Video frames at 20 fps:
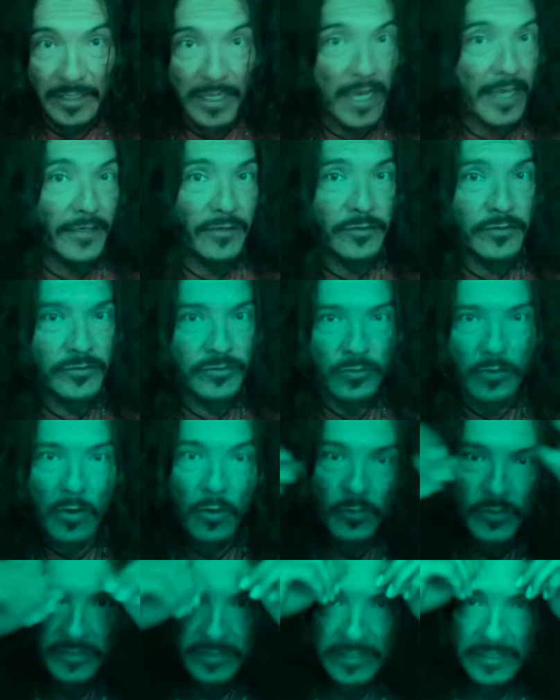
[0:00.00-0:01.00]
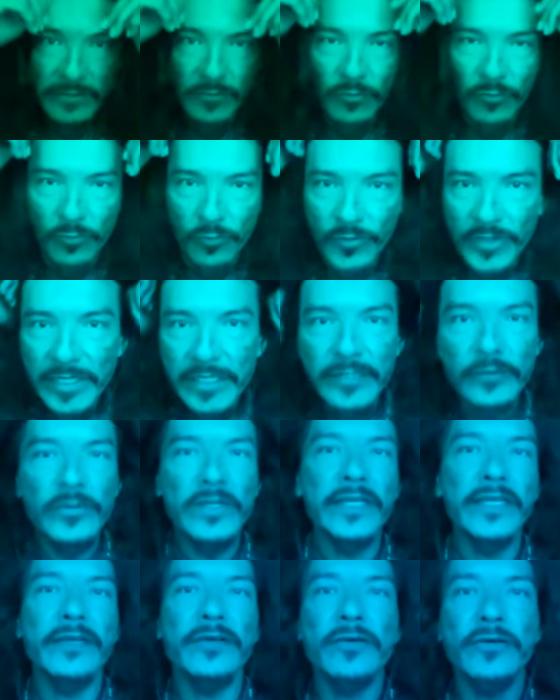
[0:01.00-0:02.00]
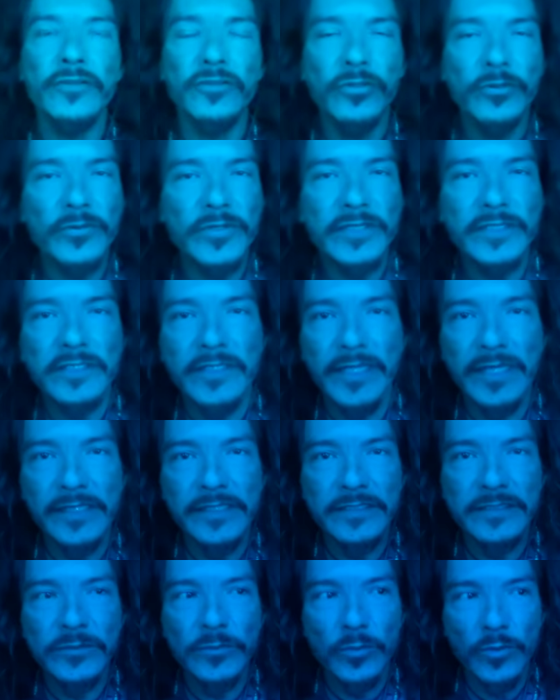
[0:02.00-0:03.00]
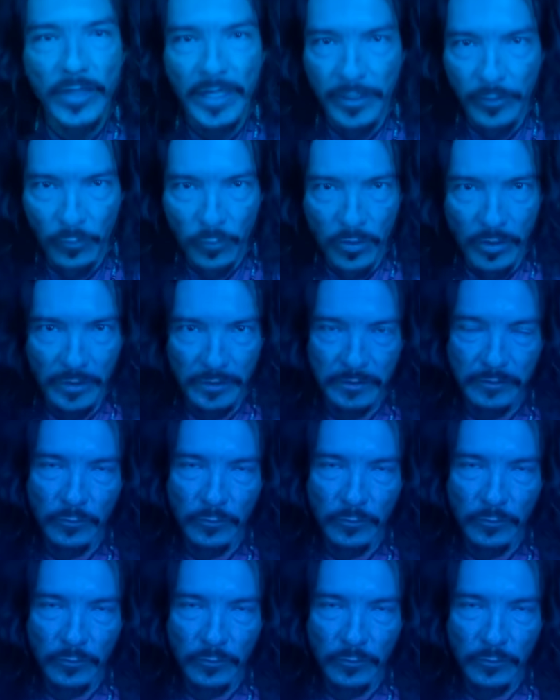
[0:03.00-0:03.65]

I used to always eat really, really good during the days where I work,